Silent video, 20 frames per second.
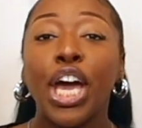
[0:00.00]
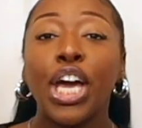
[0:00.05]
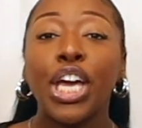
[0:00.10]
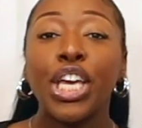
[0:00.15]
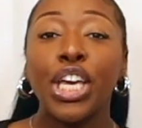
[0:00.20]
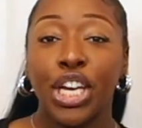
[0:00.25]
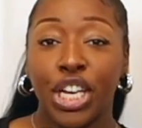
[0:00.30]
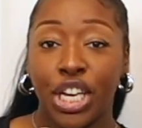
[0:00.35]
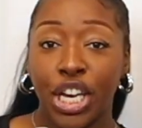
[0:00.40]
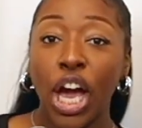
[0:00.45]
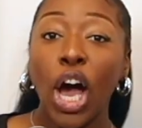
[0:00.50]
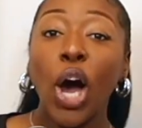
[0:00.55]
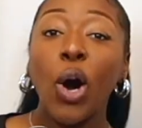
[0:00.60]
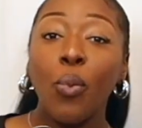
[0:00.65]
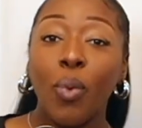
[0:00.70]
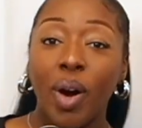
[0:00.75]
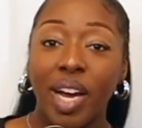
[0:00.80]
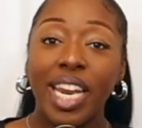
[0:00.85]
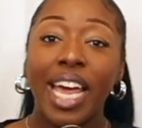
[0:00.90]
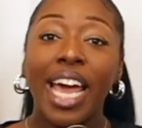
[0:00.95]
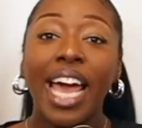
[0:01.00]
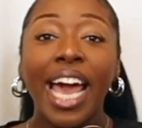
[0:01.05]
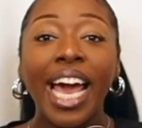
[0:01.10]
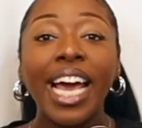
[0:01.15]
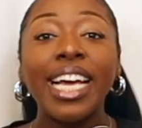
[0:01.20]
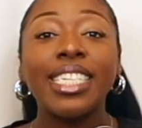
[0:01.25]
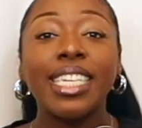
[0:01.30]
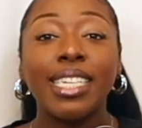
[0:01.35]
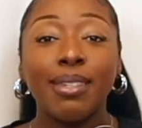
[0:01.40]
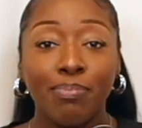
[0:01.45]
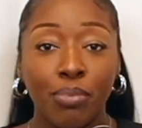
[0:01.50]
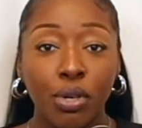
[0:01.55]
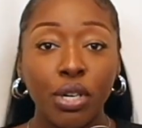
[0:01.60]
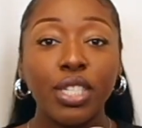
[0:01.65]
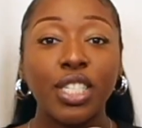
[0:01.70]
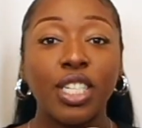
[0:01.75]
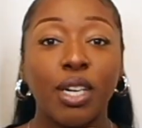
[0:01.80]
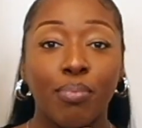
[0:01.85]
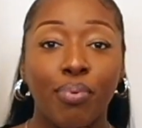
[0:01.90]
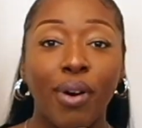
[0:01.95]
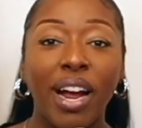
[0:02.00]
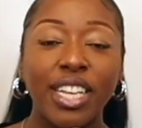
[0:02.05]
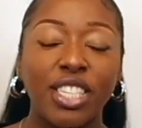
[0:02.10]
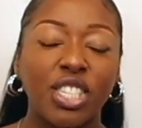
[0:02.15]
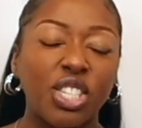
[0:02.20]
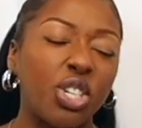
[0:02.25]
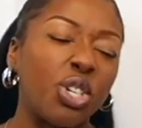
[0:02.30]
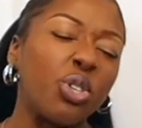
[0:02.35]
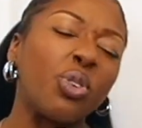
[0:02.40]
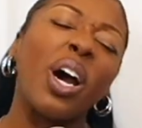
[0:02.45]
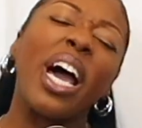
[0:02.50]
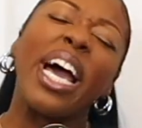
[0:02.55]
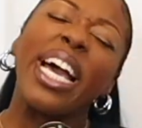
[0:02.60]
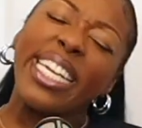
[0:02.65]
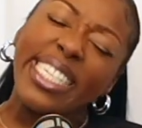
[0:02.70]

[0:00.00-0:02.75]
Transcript: Your girl went ahead and booked her practical.